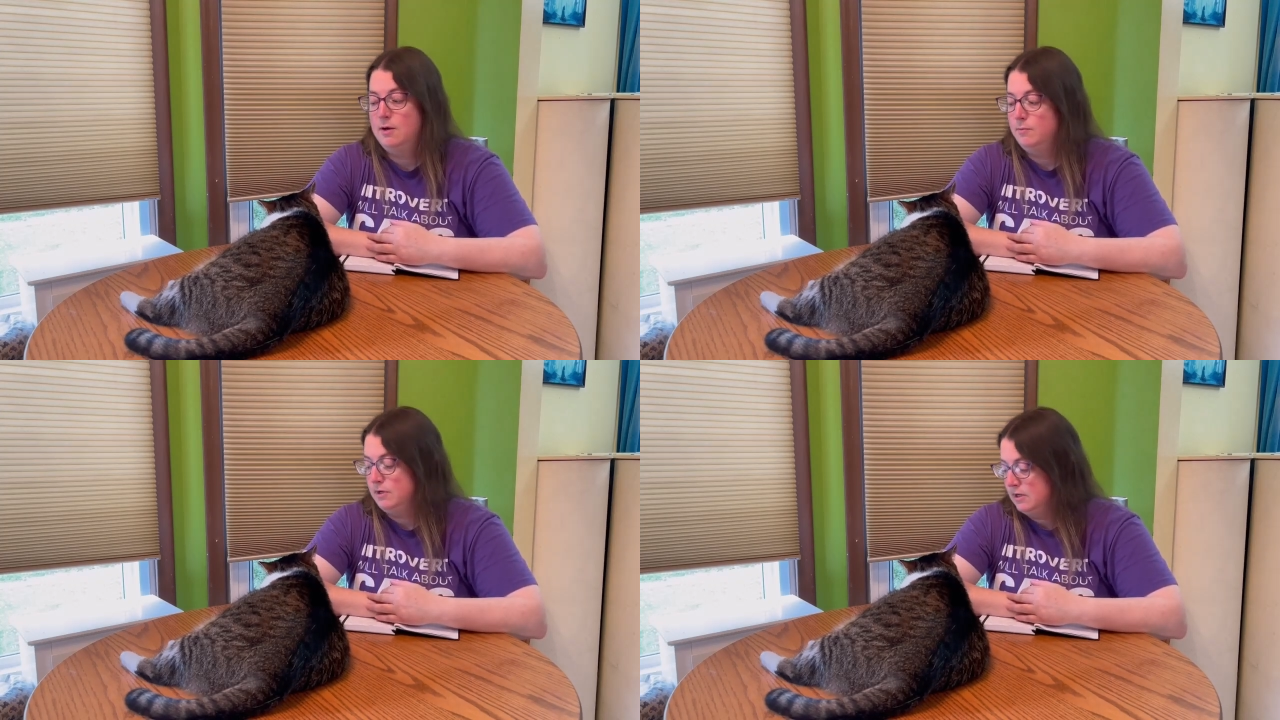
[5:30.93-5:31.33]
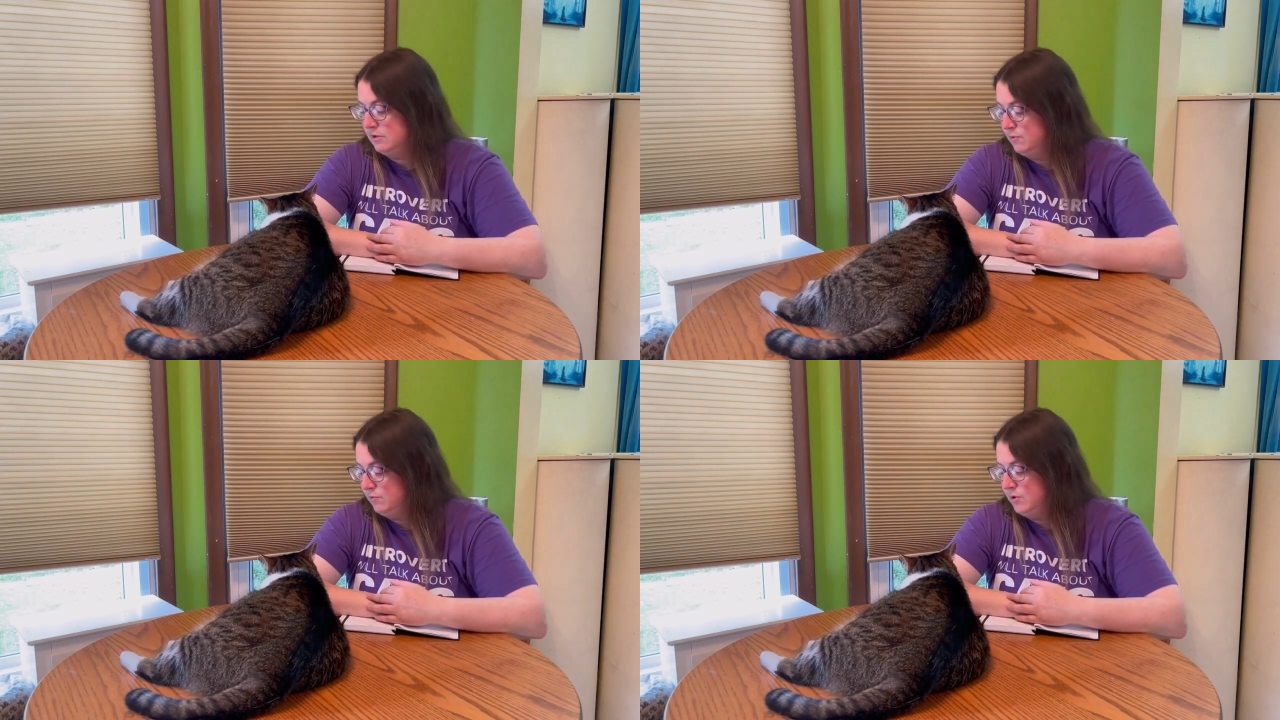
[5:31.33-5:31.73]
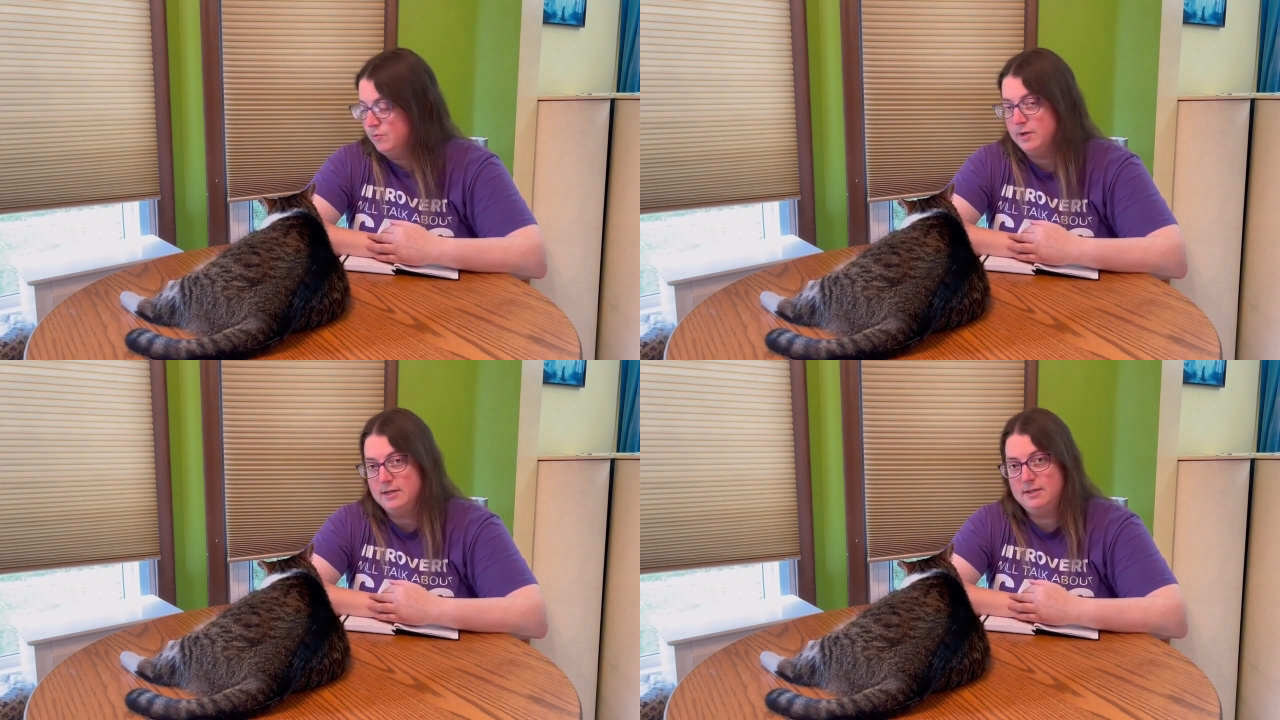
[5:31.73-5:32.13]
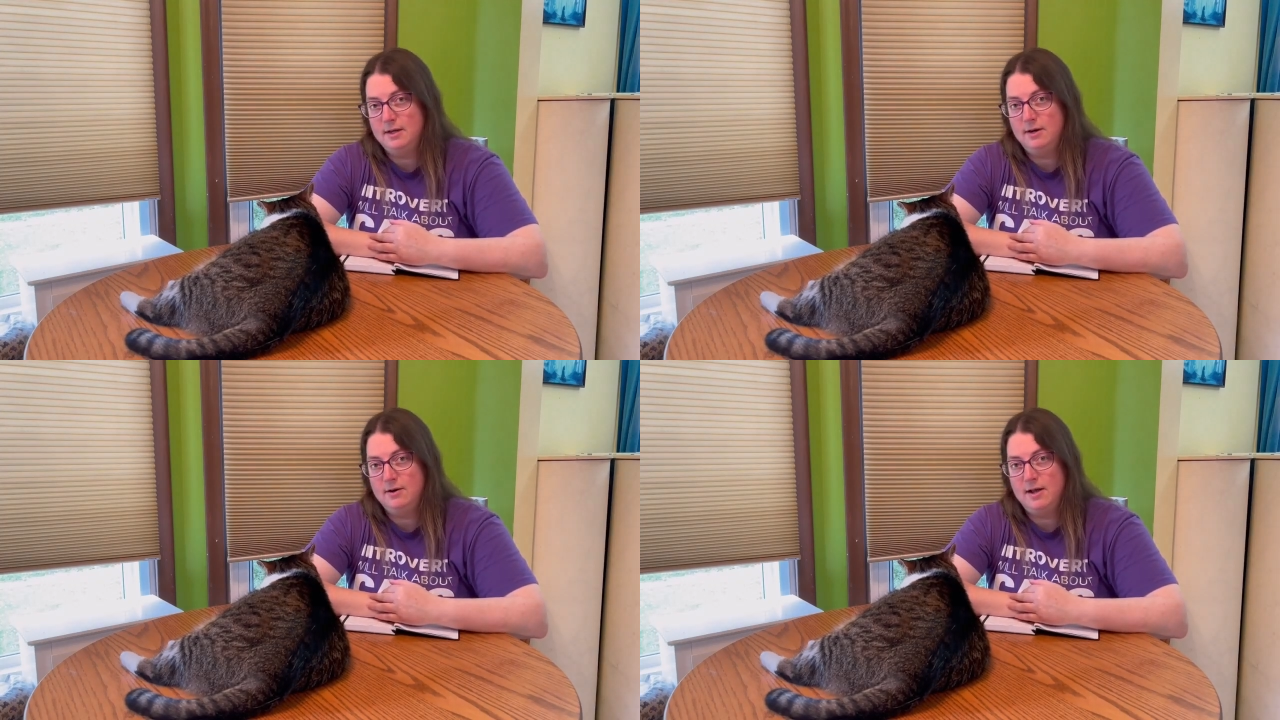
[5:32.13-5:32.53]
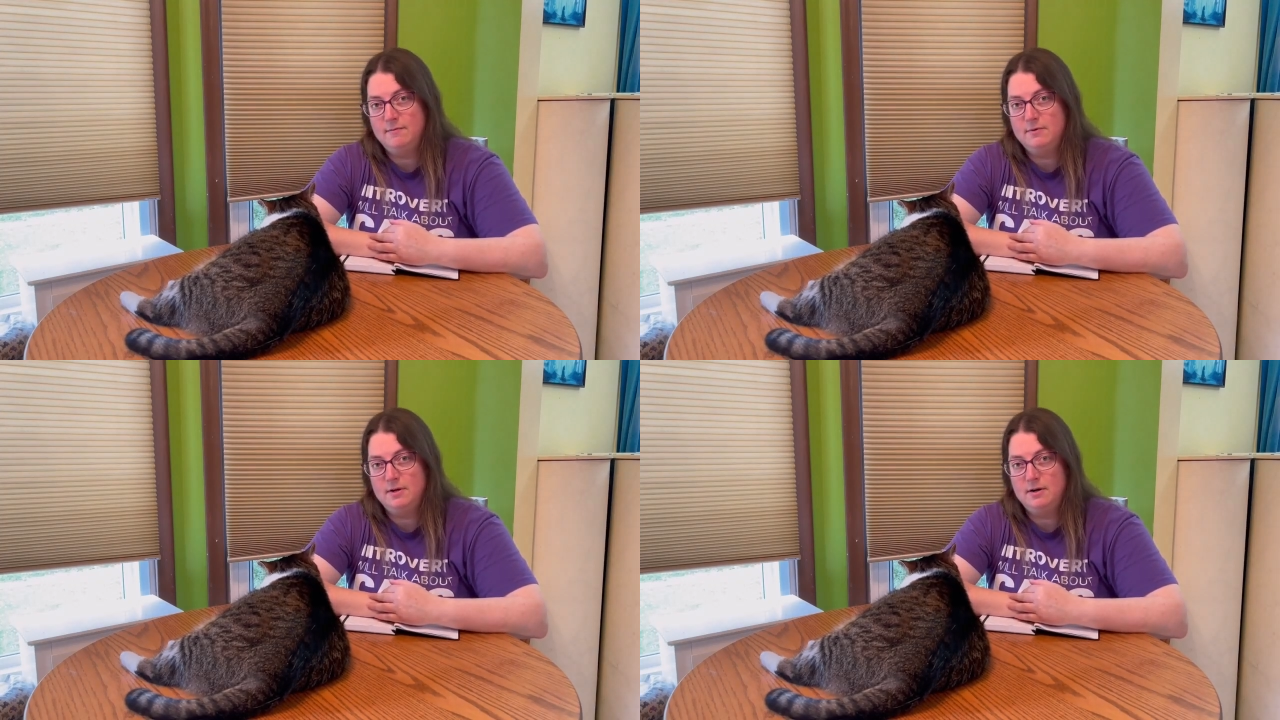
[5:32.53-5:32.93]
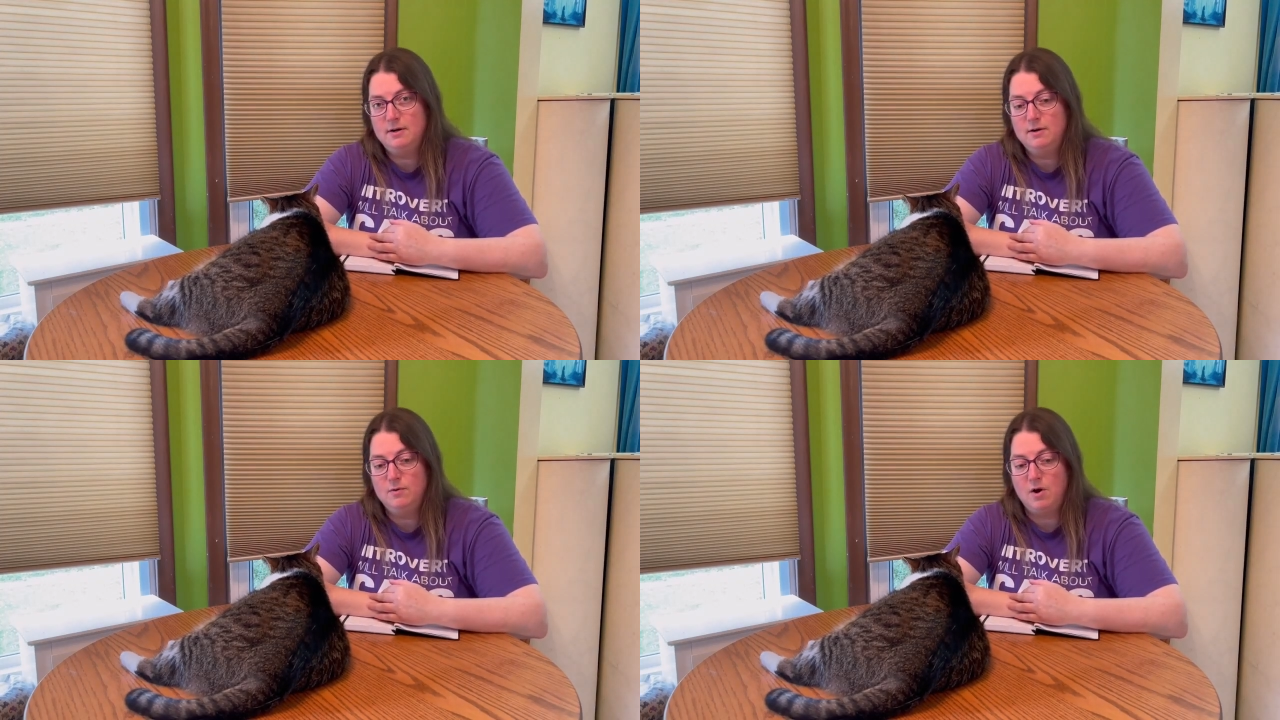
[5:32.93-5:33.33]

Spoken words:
Because when we want to sit here and have dinner,